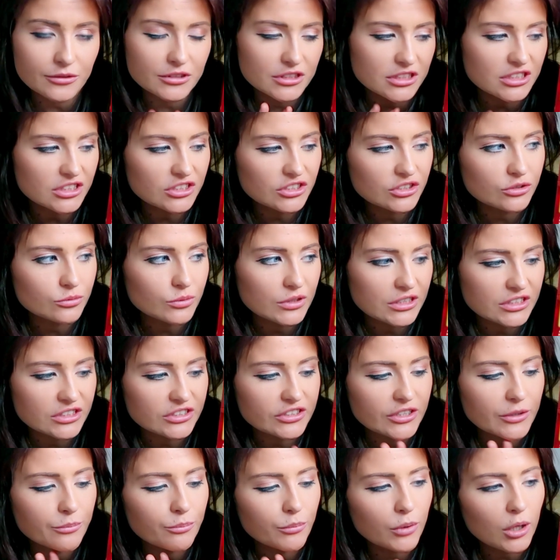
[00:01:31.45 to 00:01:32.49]
which is
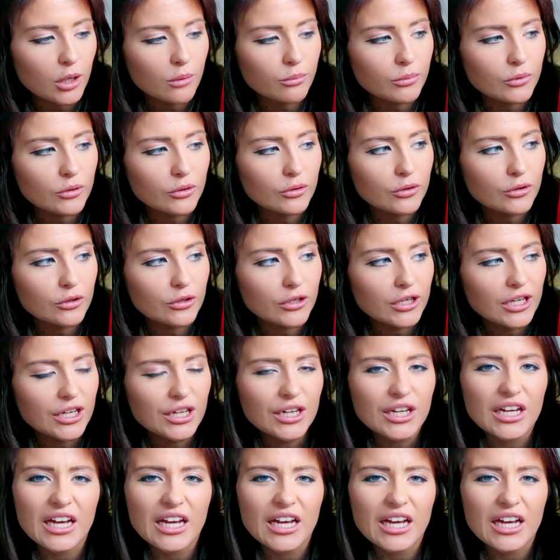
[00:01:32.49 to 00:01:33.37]
sweets and popcorn.